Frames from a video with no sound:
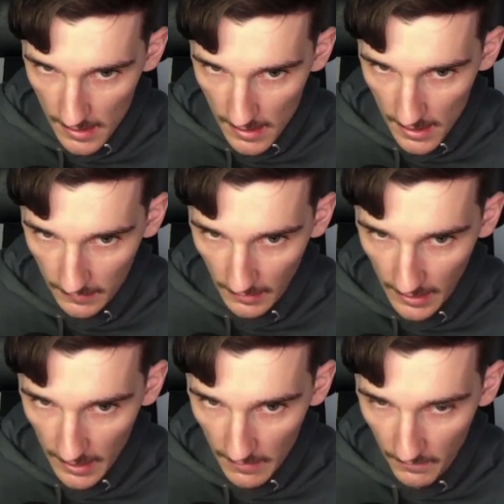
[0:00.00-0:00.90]
And I
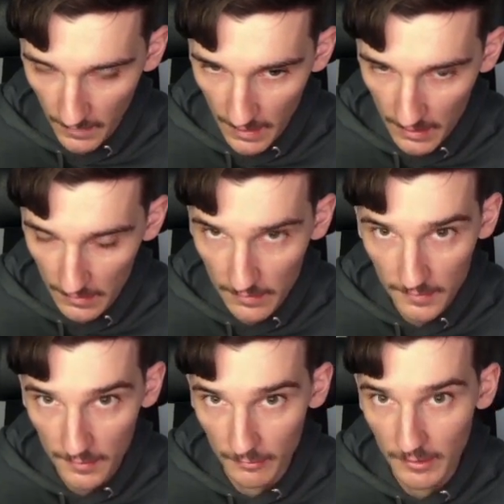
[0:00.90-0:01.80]
have car,
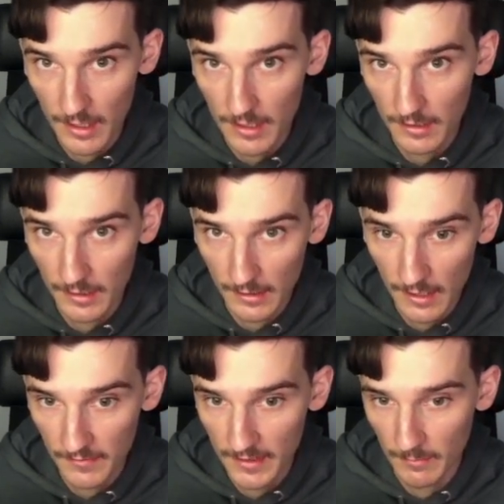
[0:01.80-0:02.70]
so car can
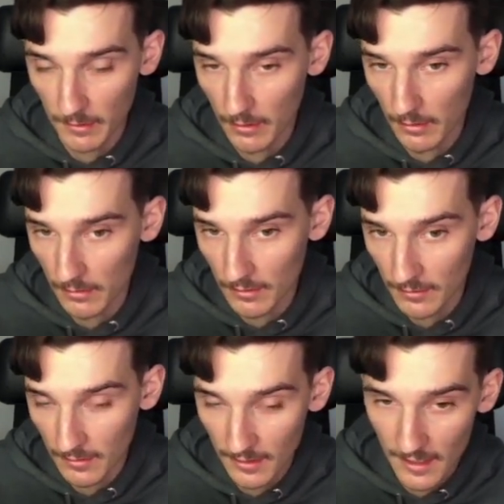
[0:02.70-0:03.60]
have some
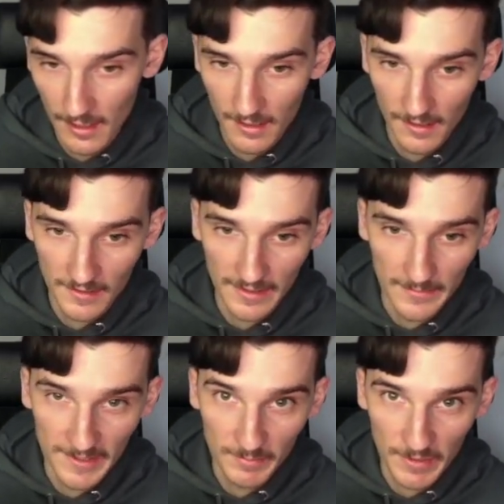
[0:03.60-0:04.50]
color, some
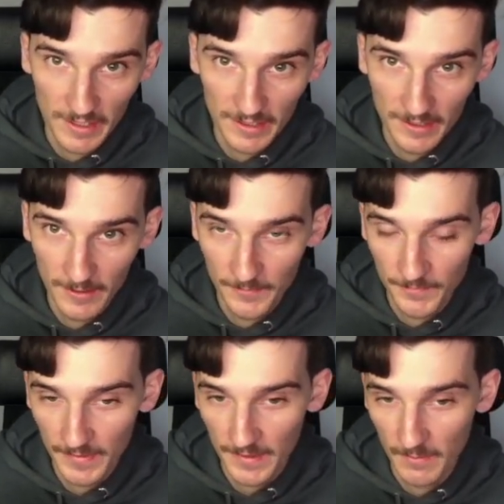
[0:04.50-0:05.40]
speed,
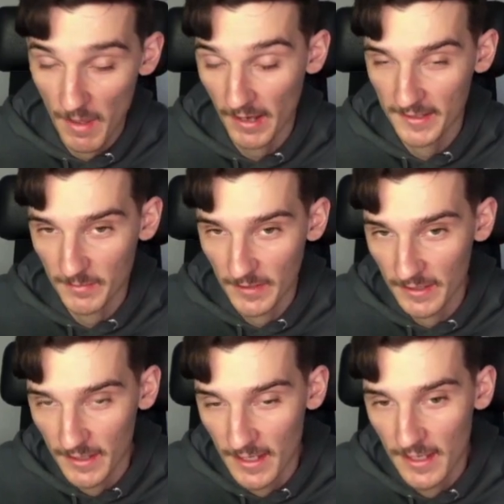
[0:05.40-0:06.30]
max
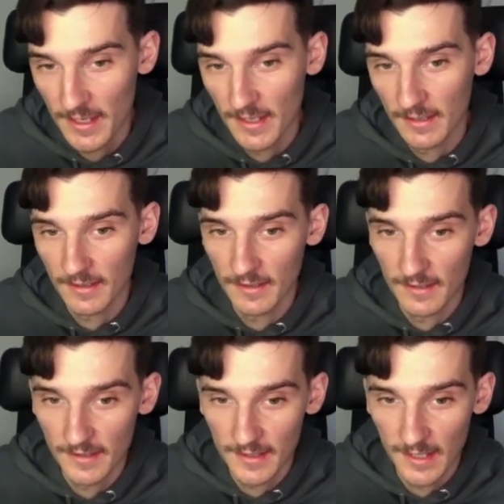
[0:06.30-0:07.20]
speed,
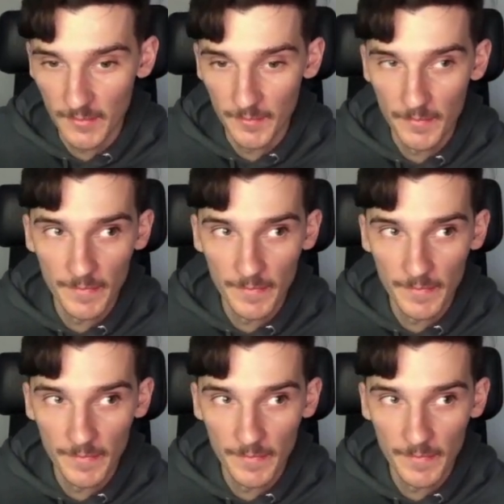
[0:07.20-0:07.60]
some